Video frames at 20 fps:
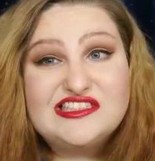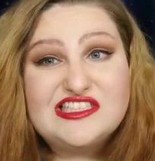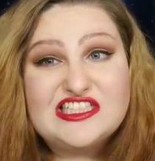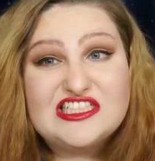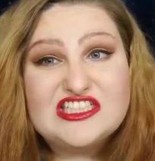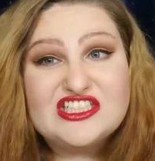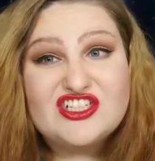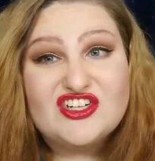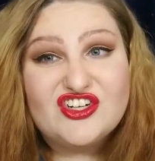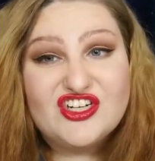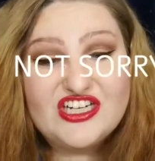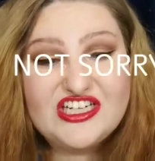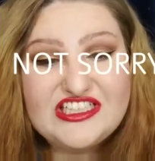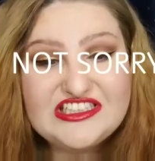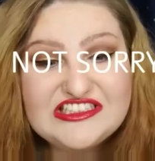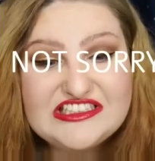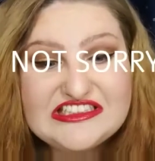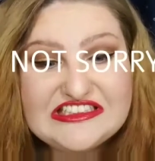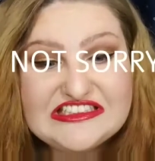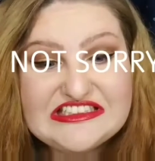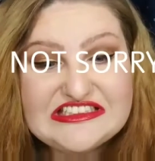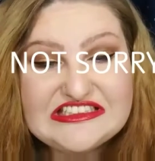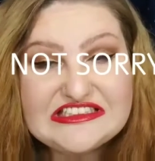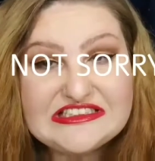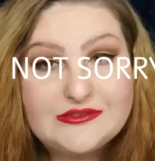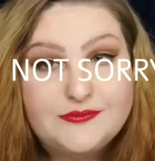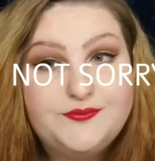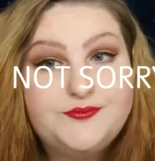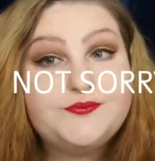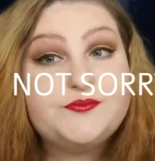Not sorry.
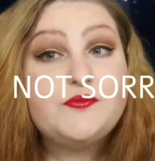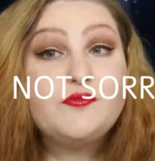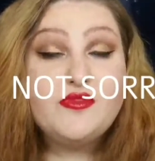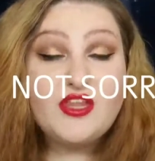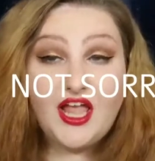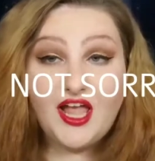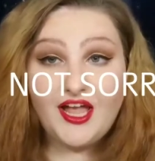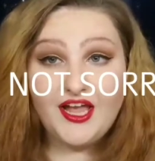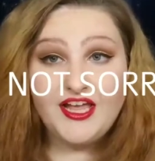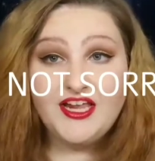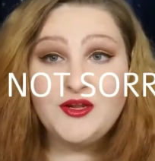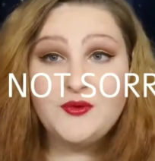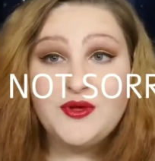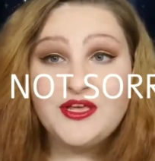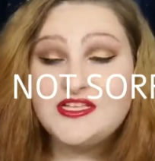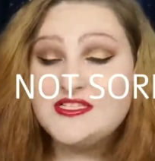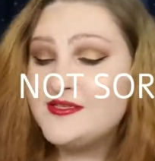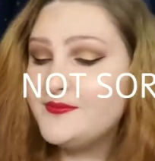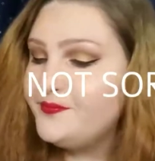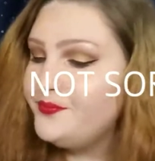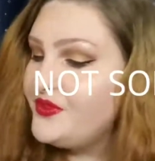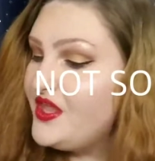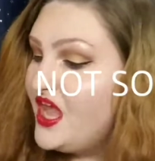Anyways,